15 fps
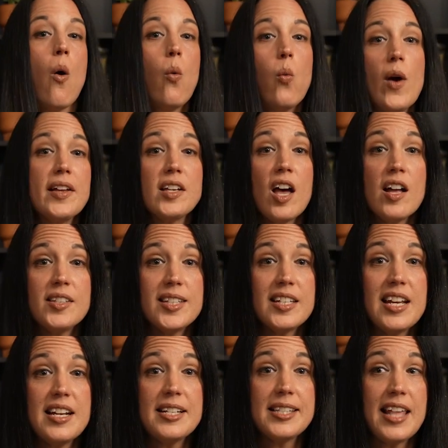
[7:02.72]
What
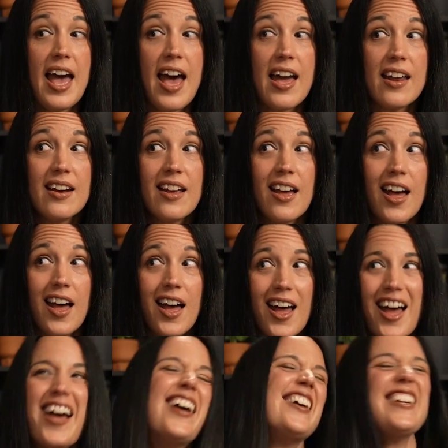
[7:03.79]
consonant is that?
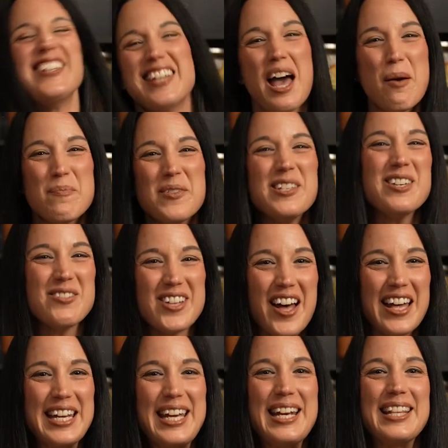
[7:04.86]
Yep, you
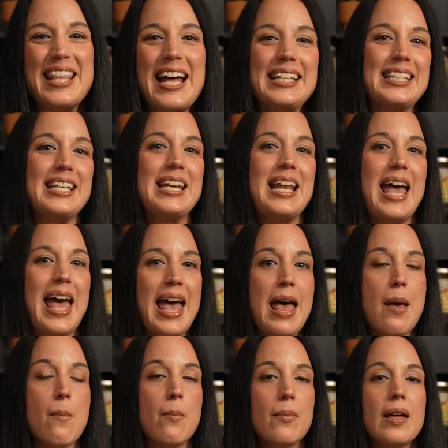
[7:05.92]
got it. That's an
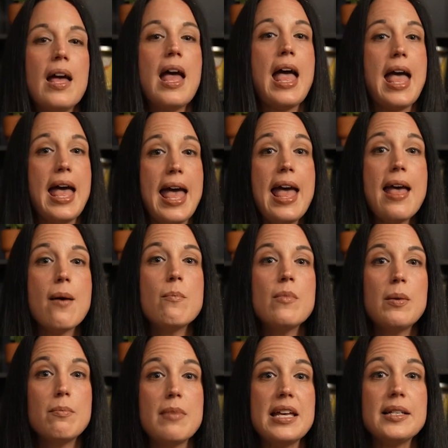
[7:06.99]
M. M
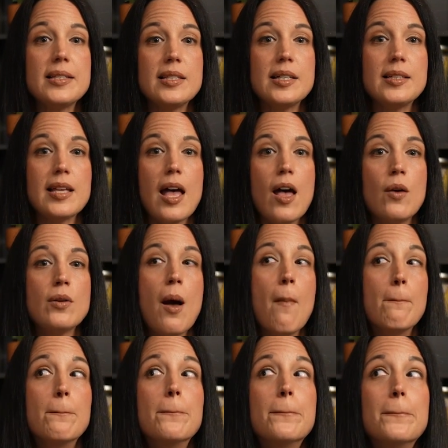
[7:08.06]
makes the sound
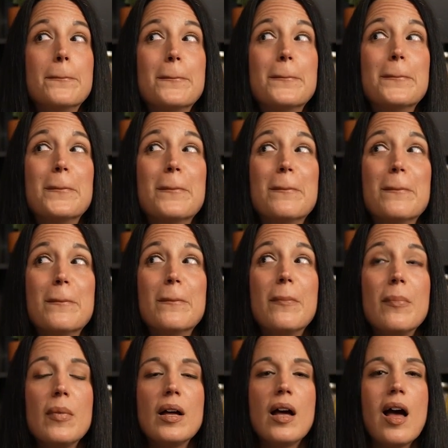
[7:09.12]
M.
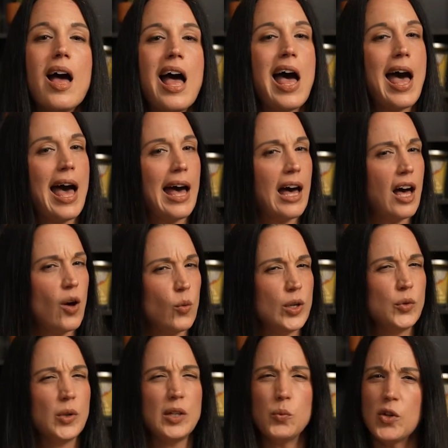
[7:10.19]
How would
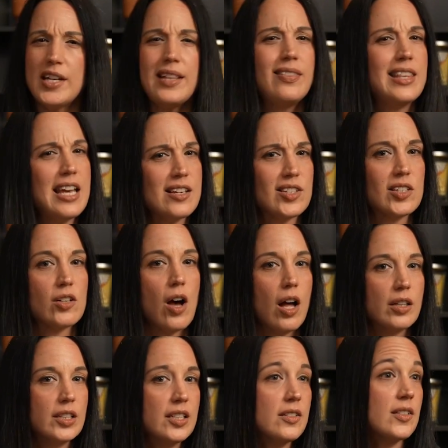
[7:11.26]
we read this,
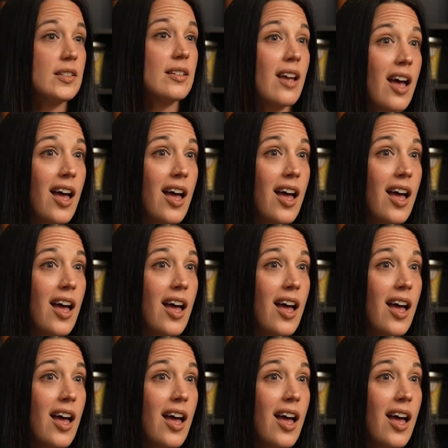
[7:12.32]
scholars?